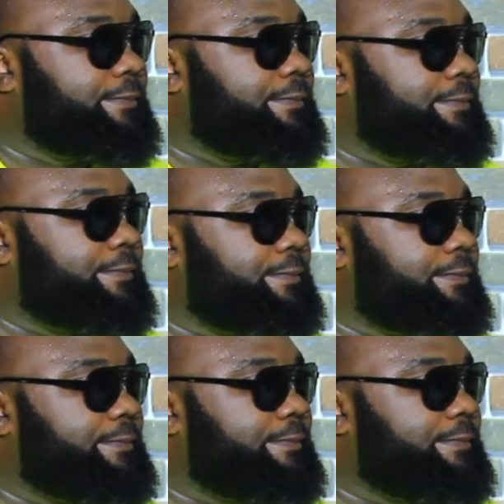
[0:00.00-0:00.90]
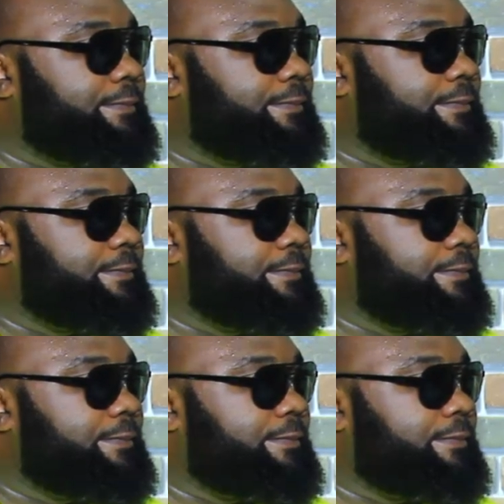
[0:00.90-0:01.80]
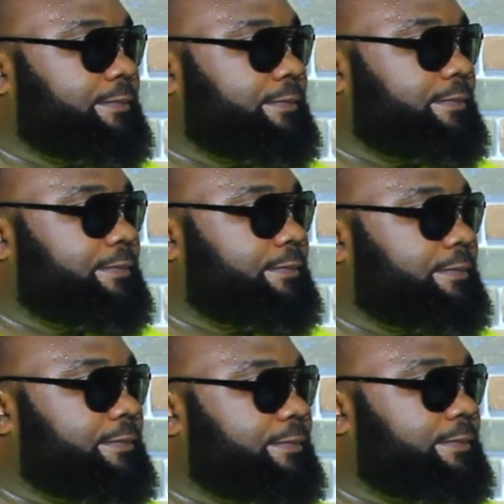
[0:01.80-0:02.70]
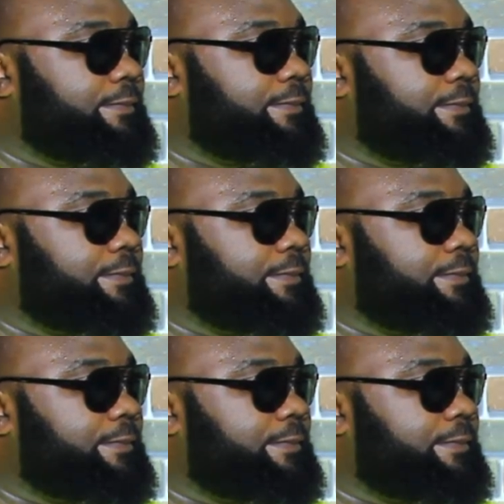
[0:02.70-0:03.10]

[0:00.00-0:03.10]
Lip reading: (silent)